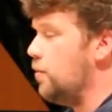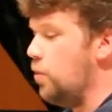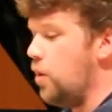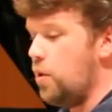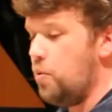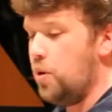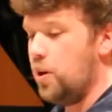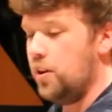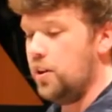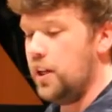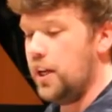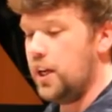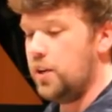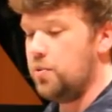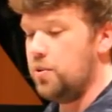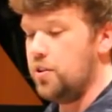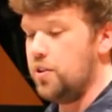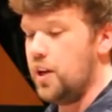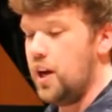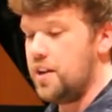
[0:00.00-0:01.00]
Where I want to
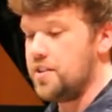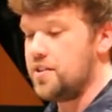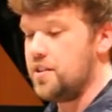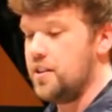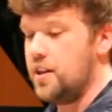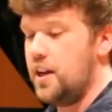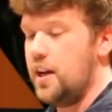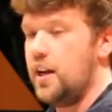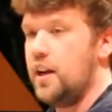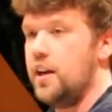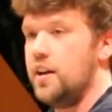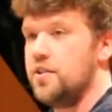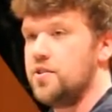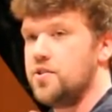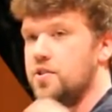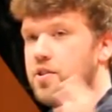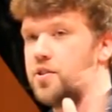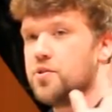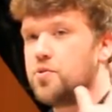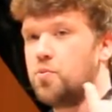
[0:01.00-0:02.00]
land with you guys today
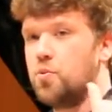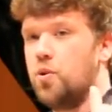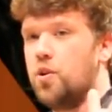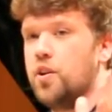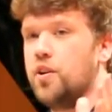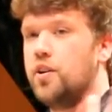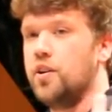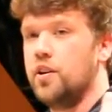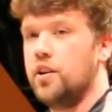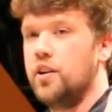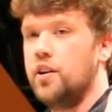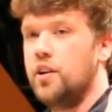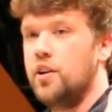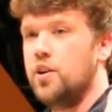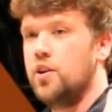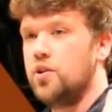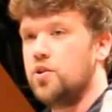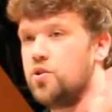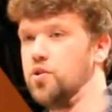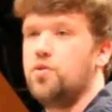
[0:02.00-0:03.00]
is this one
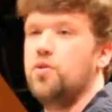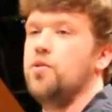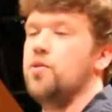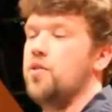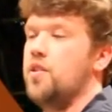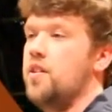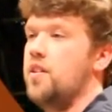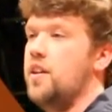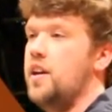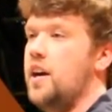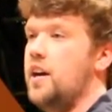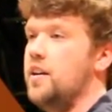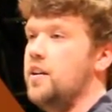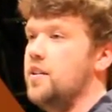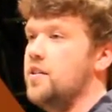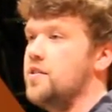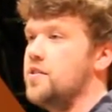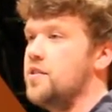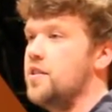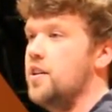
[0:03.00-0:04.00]
truth, and that
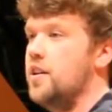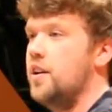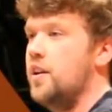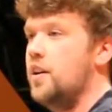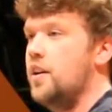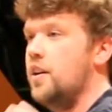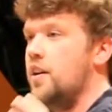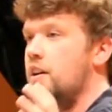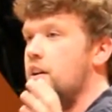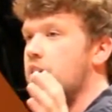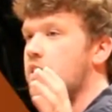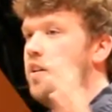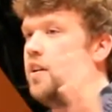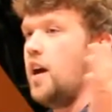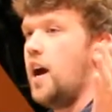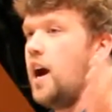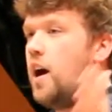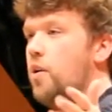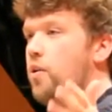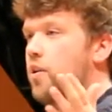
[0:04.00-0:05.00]
is
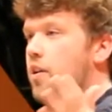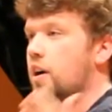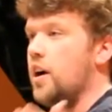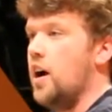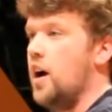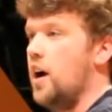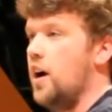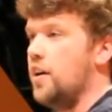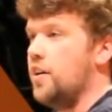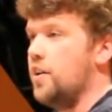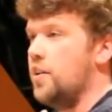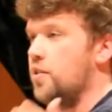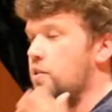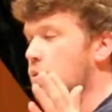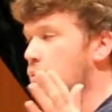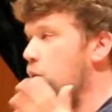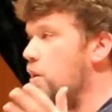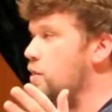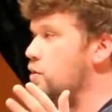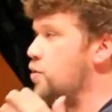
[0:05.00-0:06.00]
that our God,
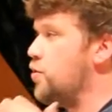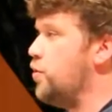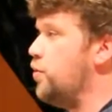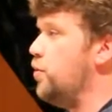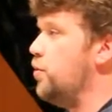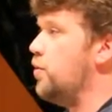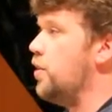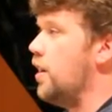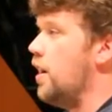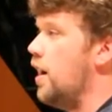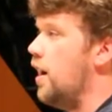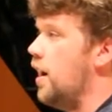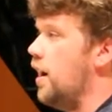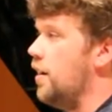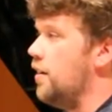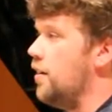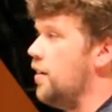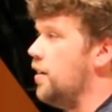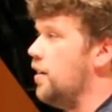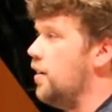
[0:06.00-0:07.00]
the one true
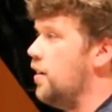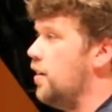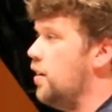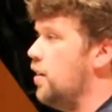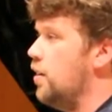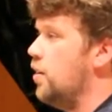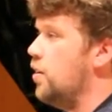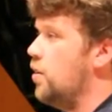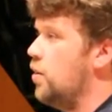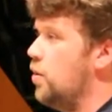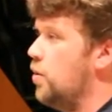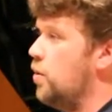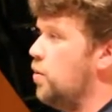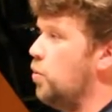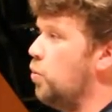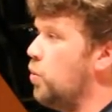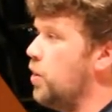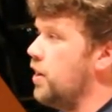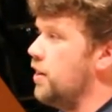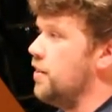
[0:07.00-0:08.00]
God,
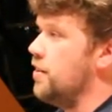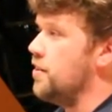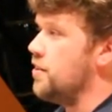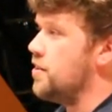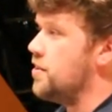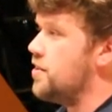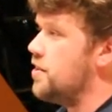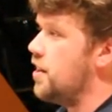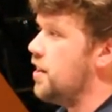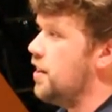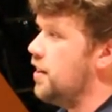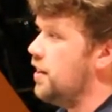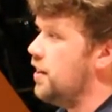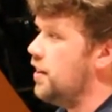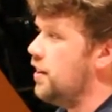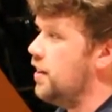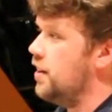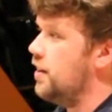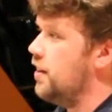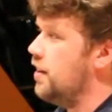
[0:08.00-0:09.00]
wins.
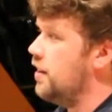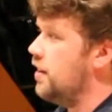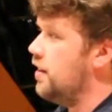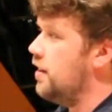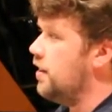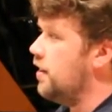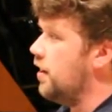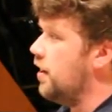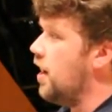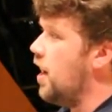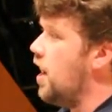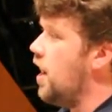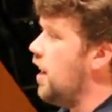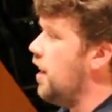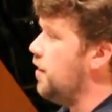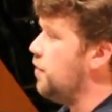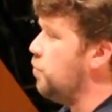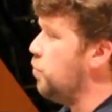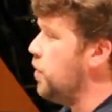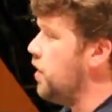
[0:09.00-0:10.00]

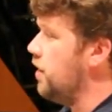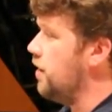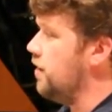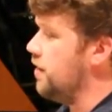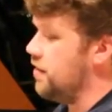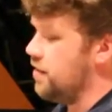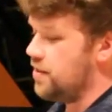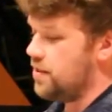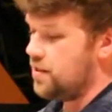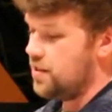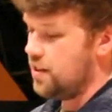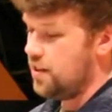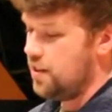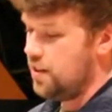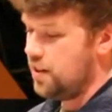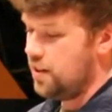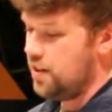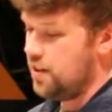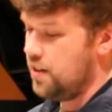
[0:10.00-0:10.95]
God wins.